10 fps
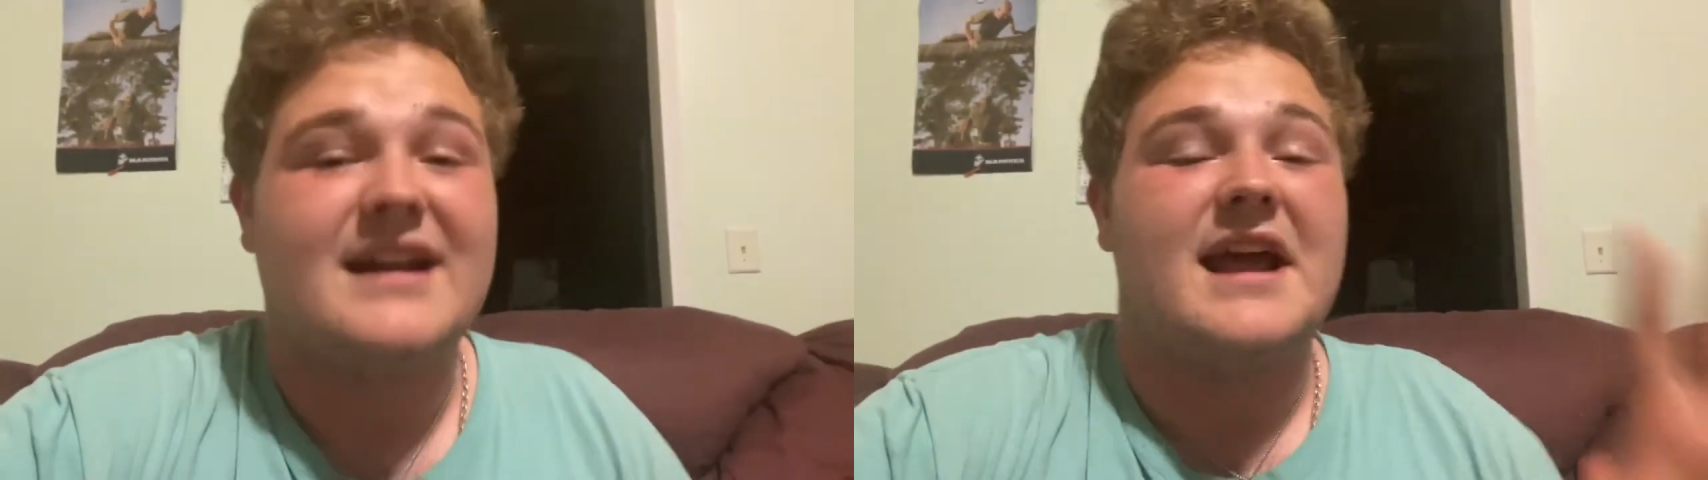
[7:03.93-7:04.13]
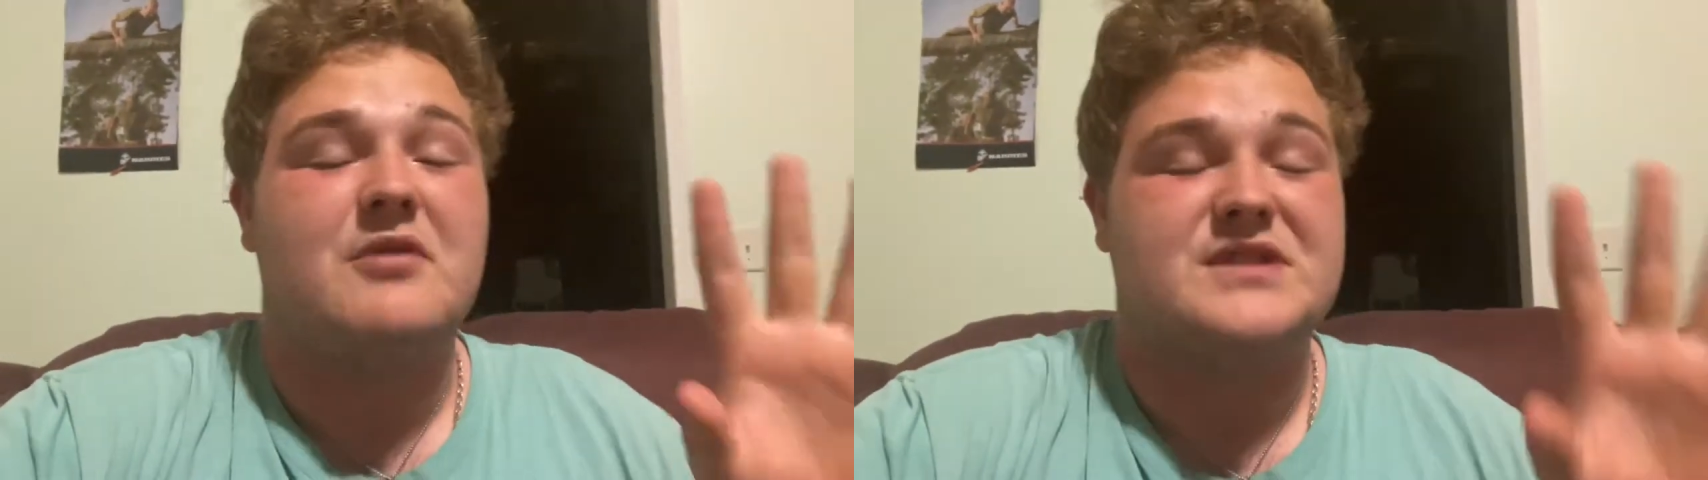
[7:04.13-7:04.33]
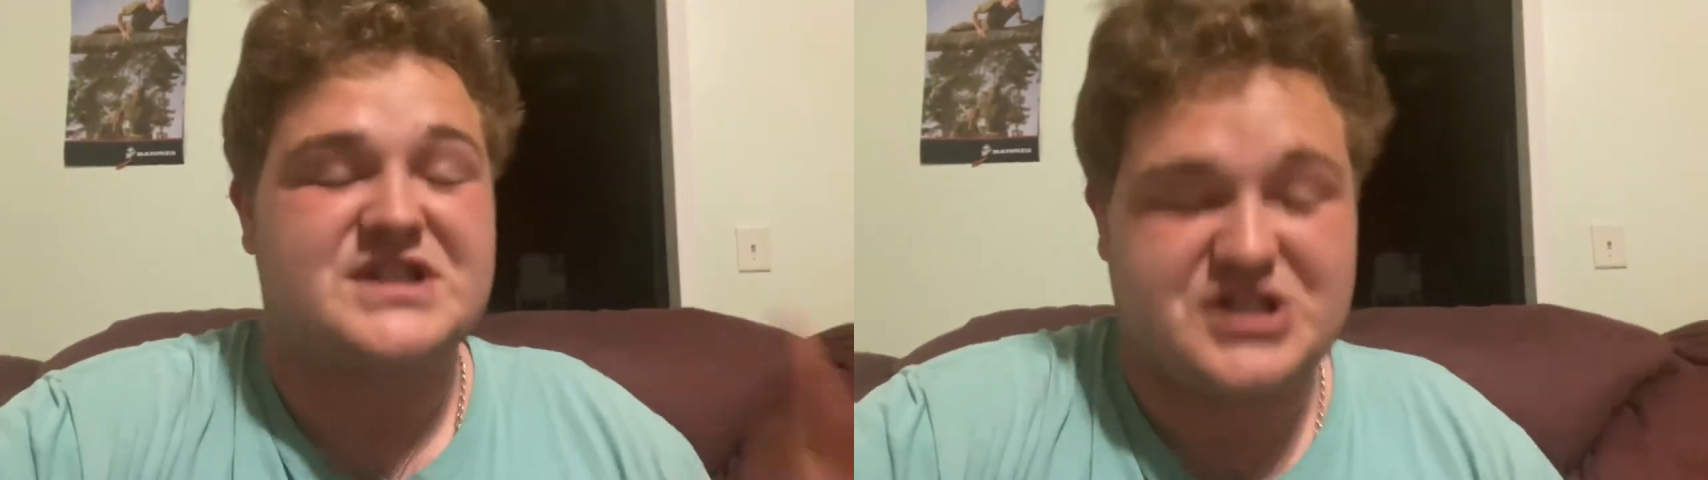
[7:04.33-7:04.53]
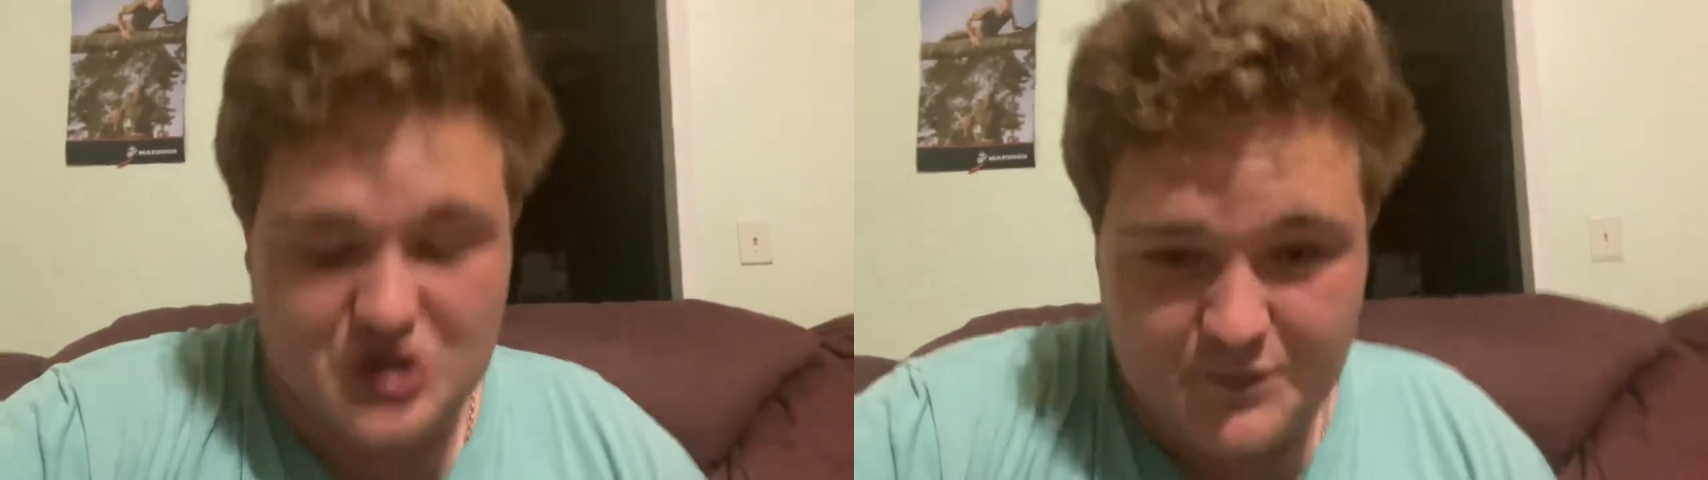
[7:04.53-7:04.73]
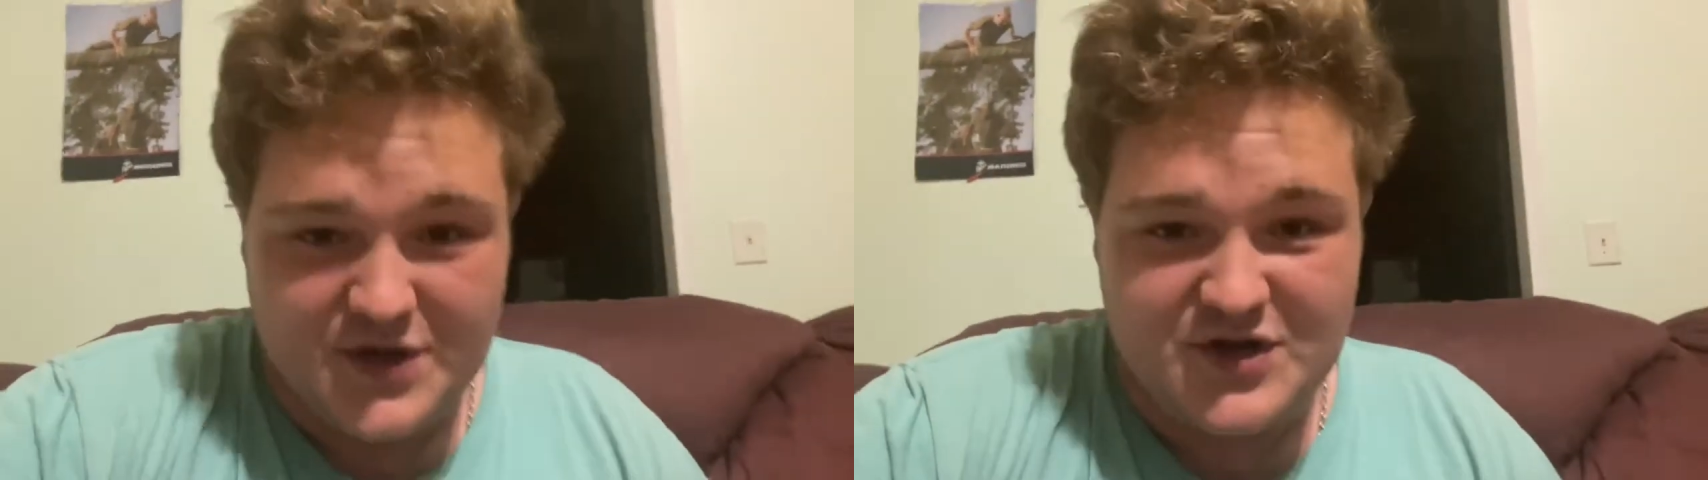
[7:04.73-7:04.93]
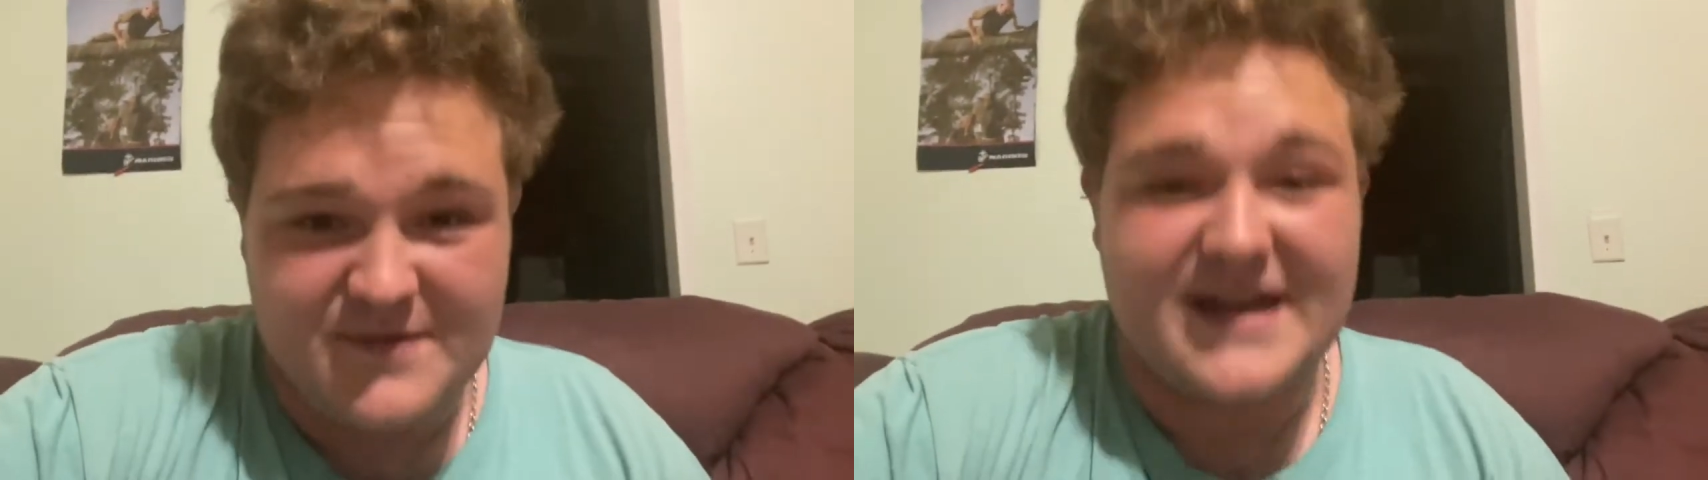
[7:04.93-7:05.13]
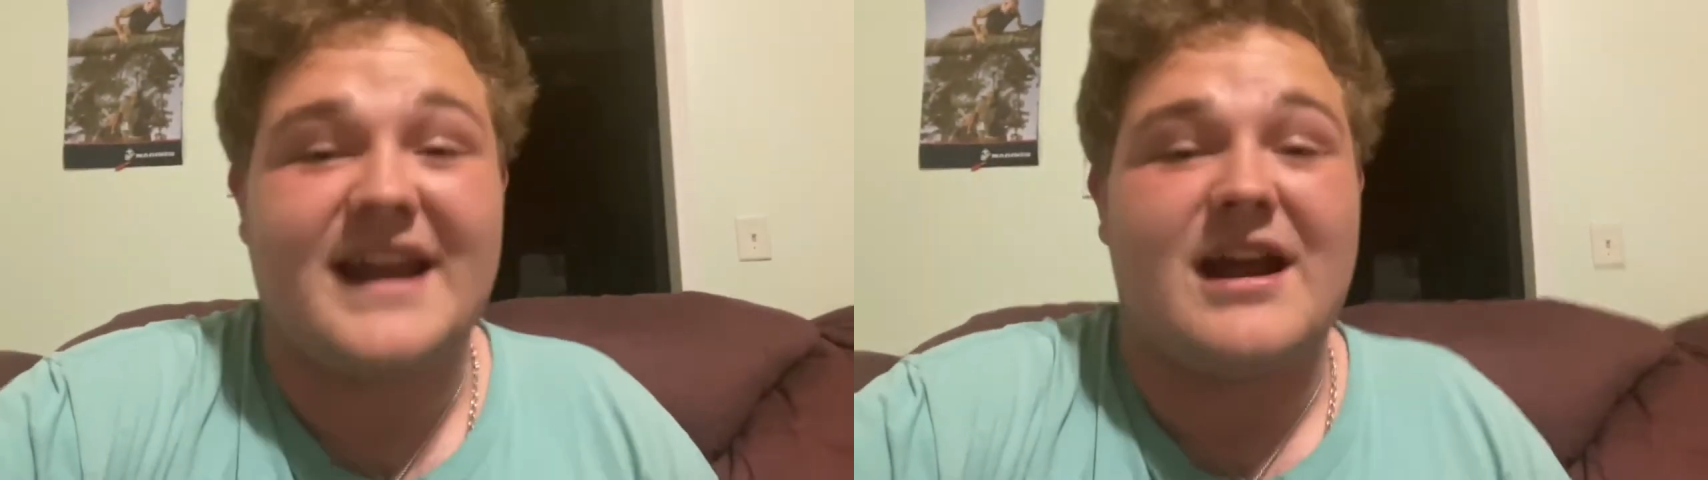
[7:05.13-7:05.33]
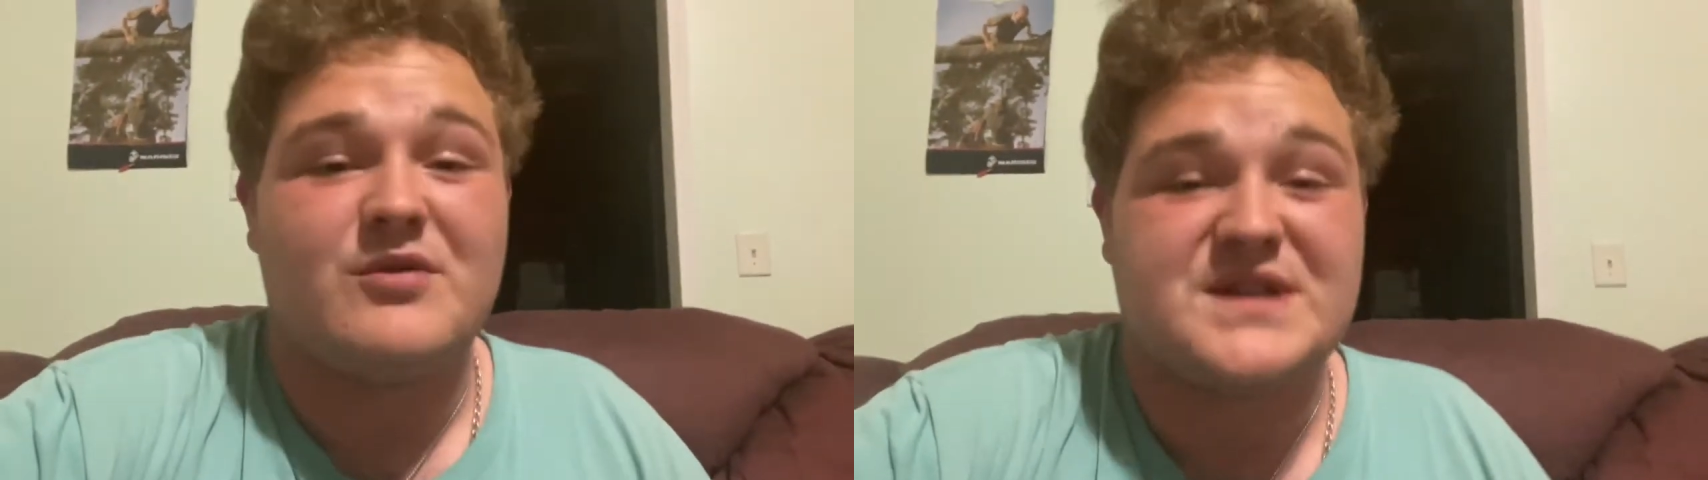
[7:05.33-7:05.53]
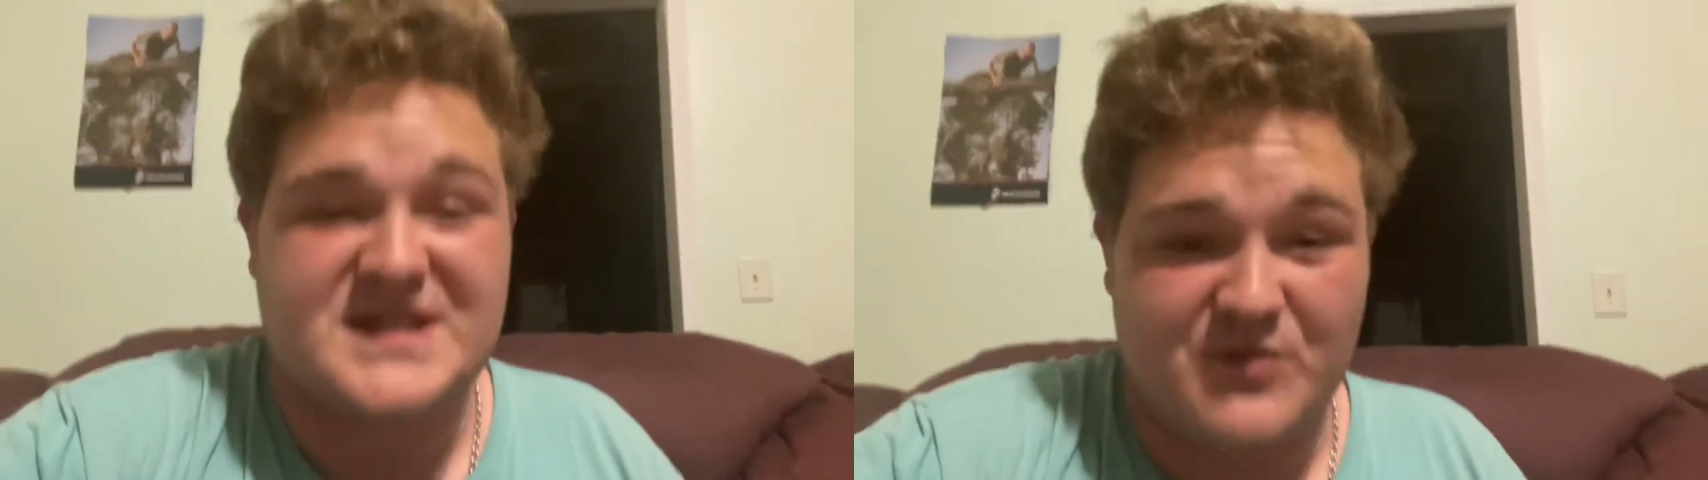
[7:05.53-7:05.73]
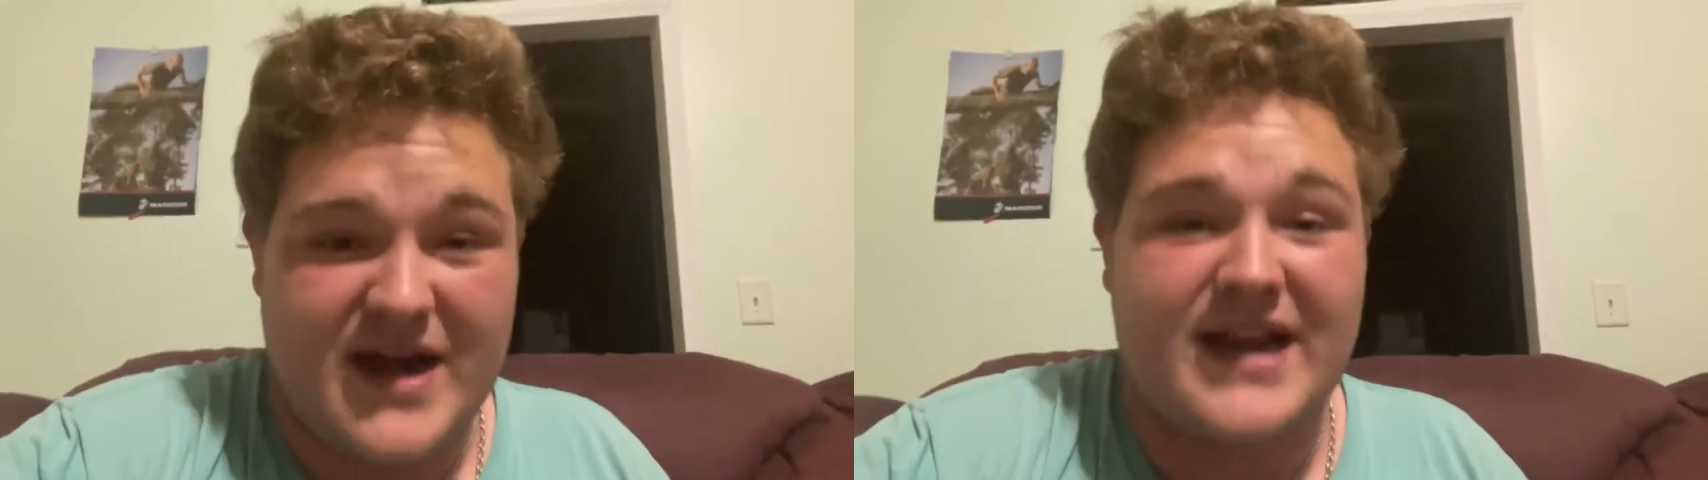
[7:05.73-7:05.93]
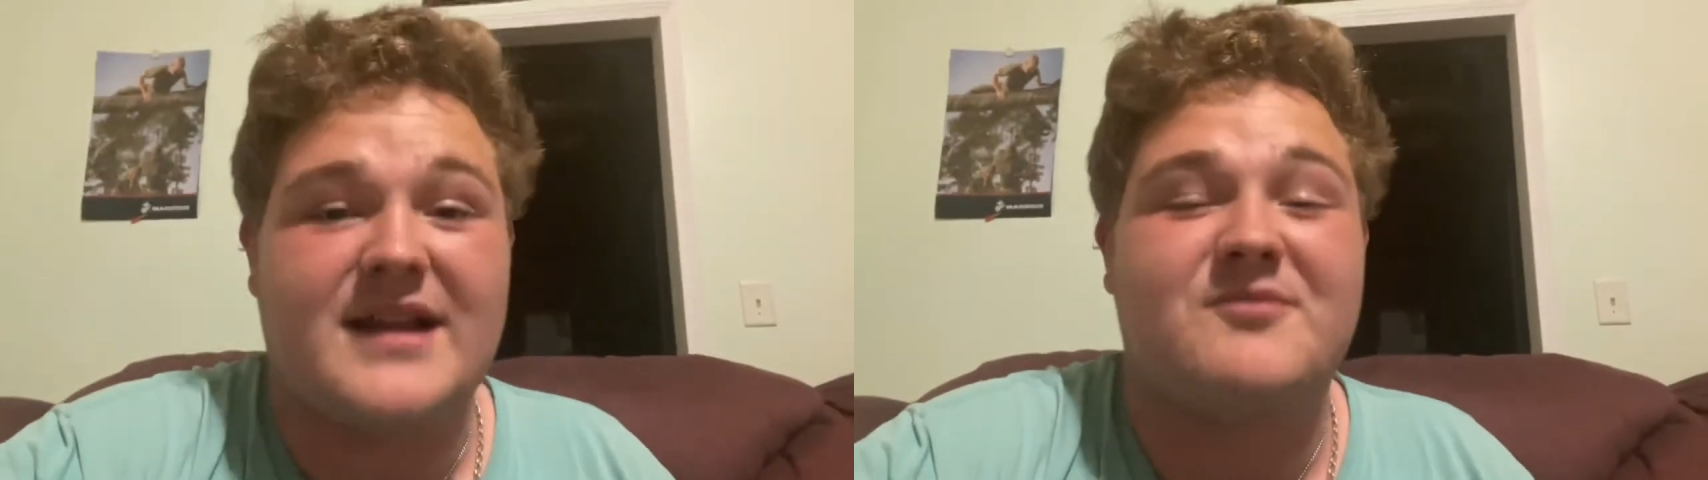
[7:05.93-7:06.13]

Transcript: it was super humid, and I was sweating